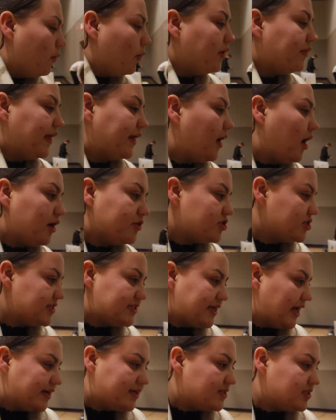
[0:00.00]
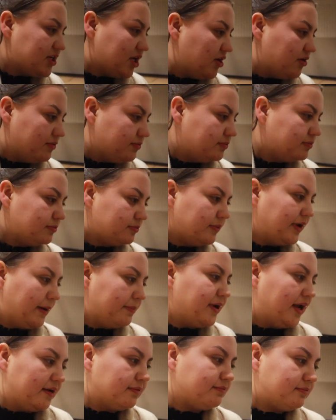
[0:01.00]
Well, then I'll just text you when
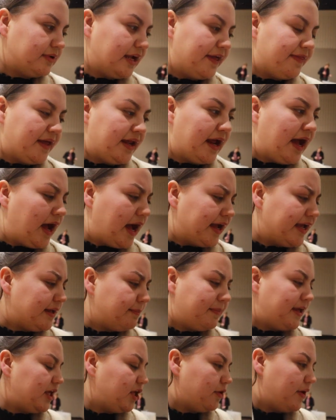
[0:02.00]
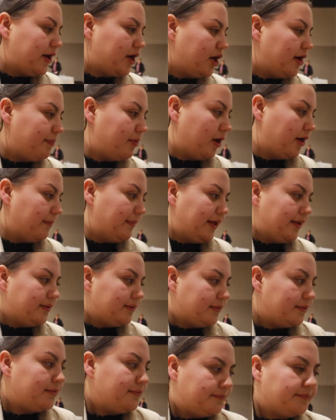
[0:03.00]
I'm done, and then I can meet you at your apartment.
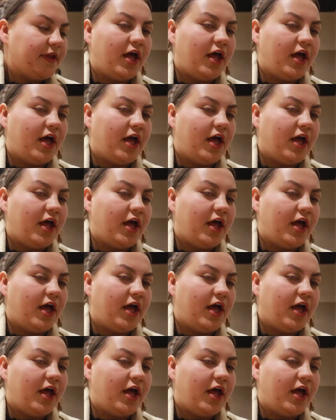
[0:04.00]
Okay.